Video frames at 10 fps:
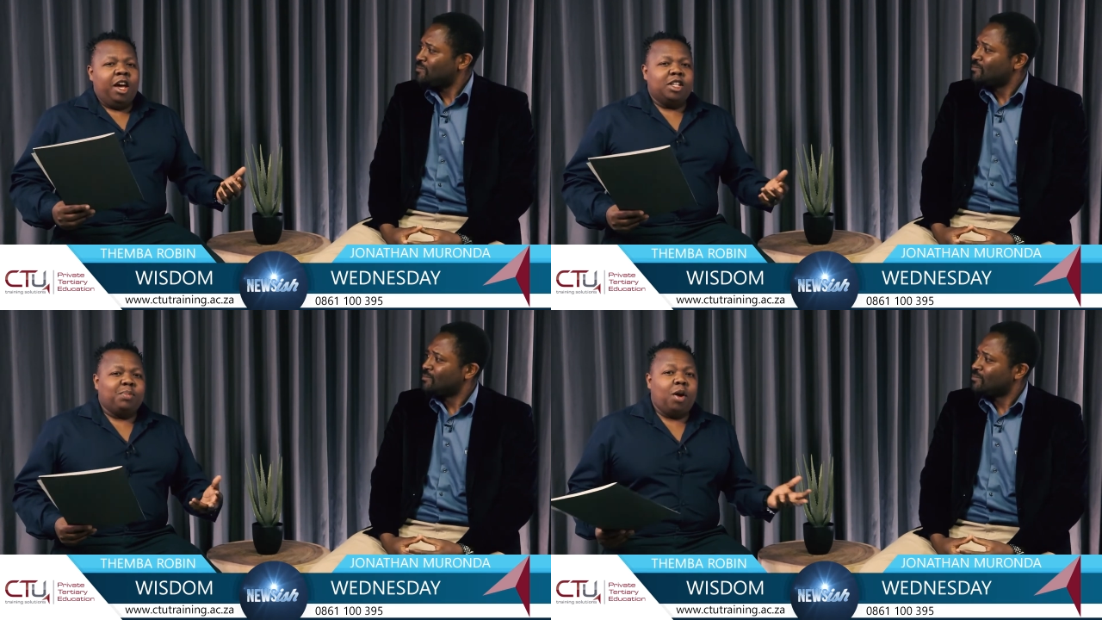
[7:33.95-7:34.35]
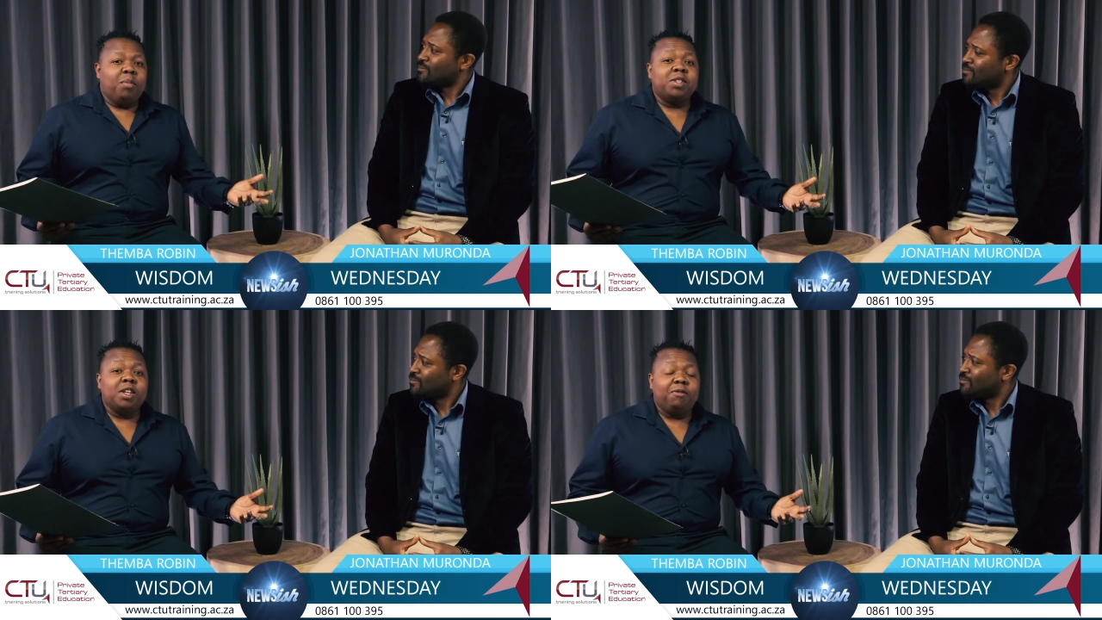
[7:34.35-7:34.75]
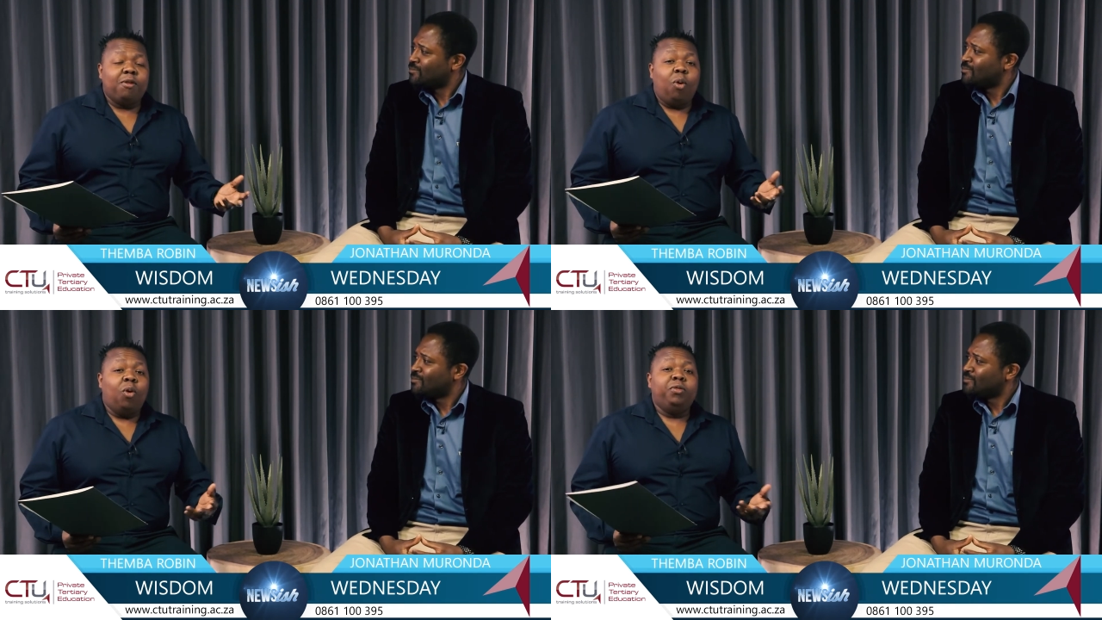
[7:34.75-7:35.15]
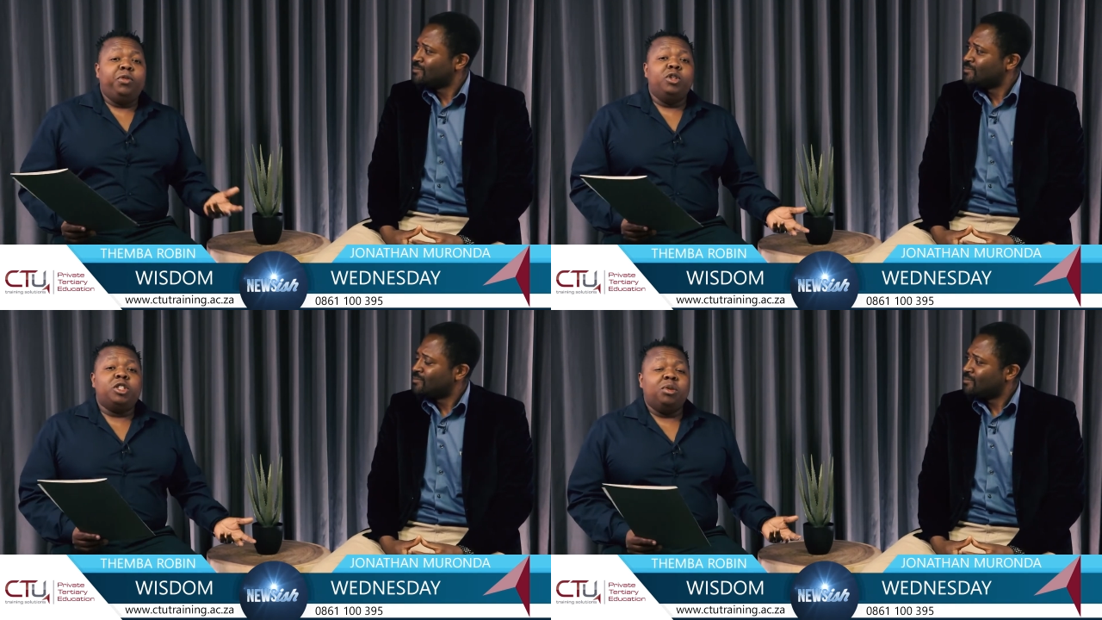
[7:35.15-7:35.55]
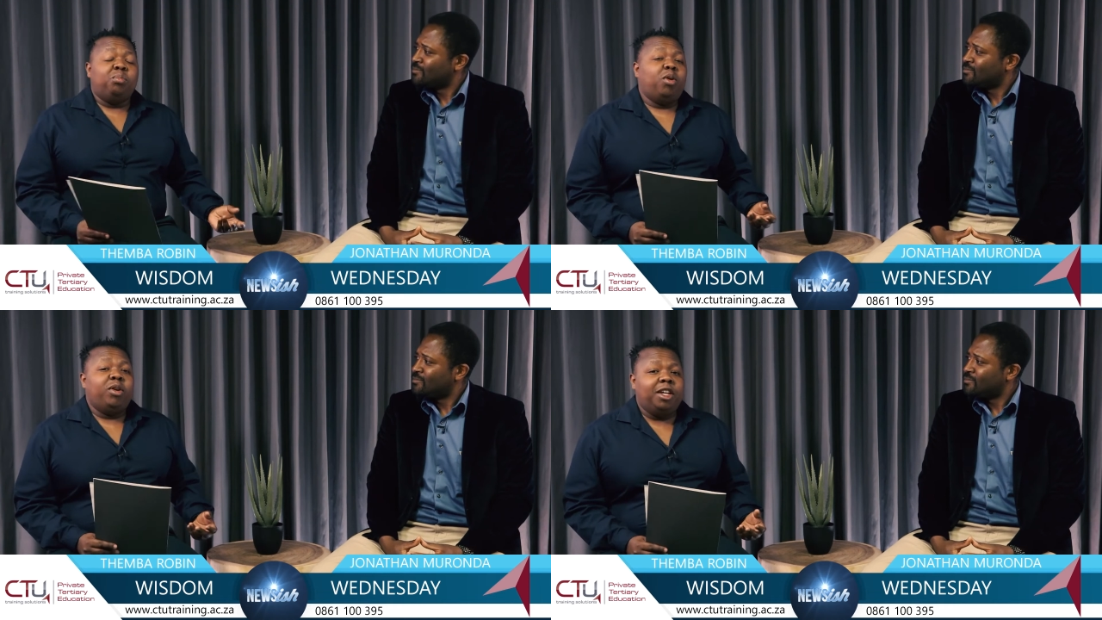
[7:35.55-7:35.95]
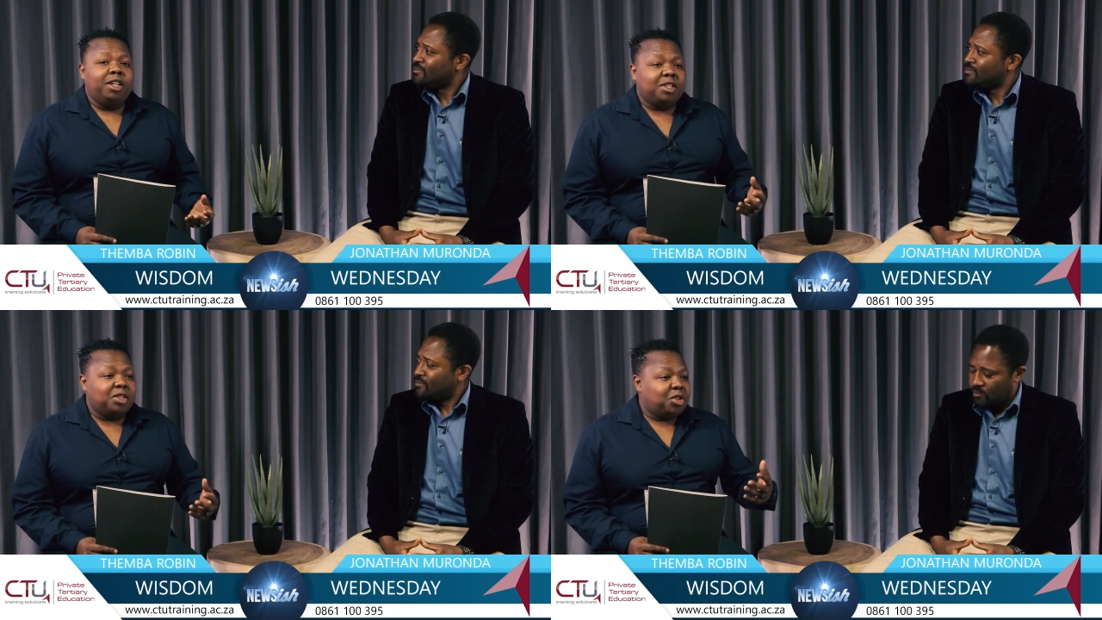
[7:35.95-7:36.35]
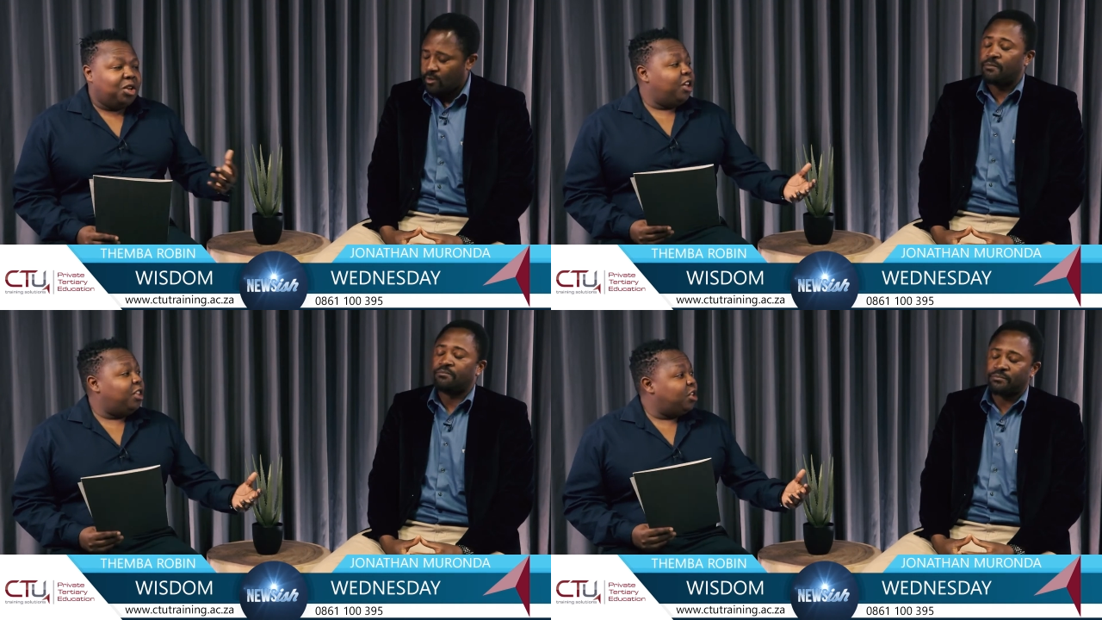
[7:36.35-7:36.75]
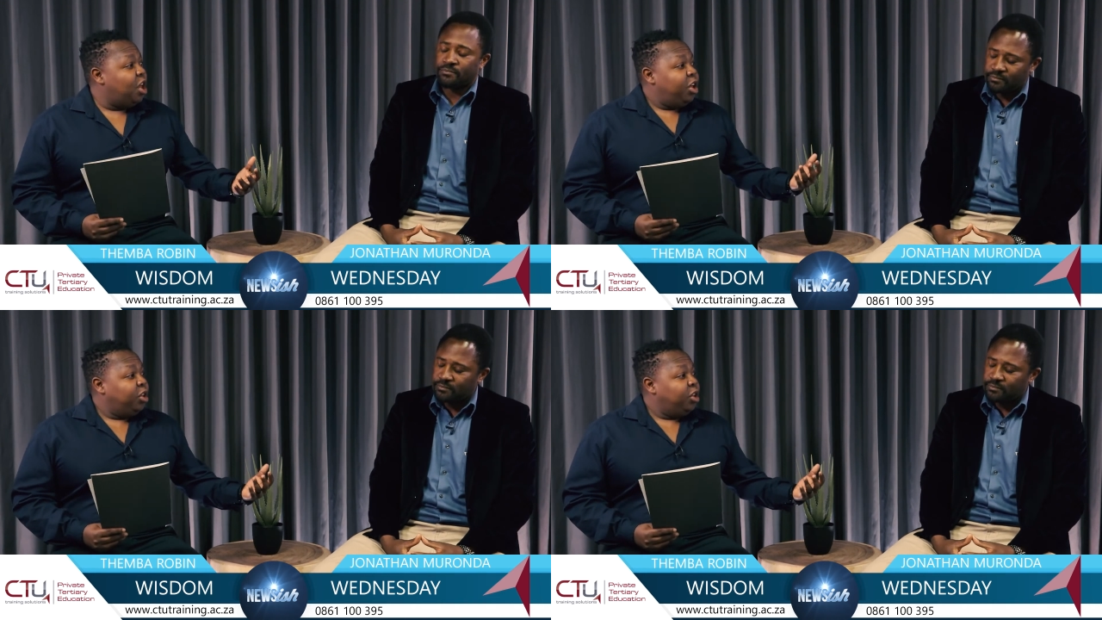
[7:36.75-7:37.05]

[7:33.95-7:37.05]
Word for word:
Speaker 1: it's promising for all future employees, is to know that,